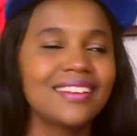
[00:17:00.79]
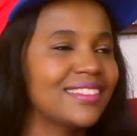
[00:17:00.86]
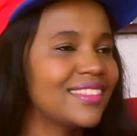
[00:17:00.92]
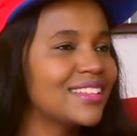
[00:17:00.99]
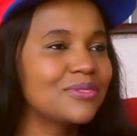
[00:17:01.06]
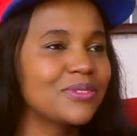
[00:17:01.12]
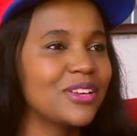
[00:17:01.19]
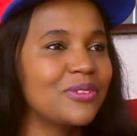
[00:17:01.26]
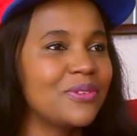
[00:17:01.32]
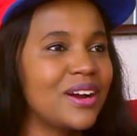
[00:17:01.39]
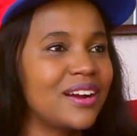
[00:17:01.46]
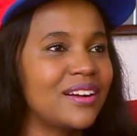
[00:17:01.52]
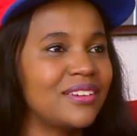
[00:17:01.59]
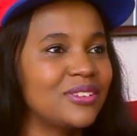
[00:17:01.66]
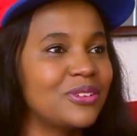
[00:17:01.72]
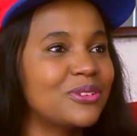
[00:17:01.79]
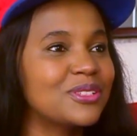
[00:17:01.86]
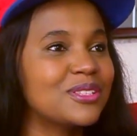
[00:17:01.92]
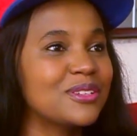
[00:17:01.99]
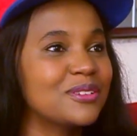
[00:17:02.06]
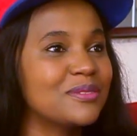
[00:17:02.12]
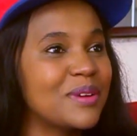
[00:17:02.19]
That's where you are. You're
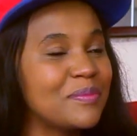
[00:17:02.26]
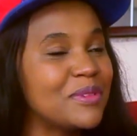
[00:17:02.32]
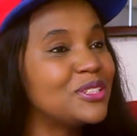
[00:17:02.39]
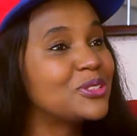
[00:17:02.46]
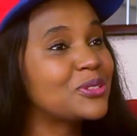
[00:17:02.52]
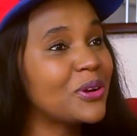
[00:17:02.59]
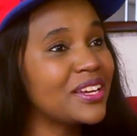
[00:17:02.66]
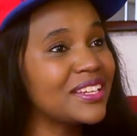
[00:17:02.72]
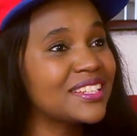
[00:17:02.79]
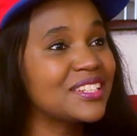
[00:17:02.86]
a single mom, enjoy it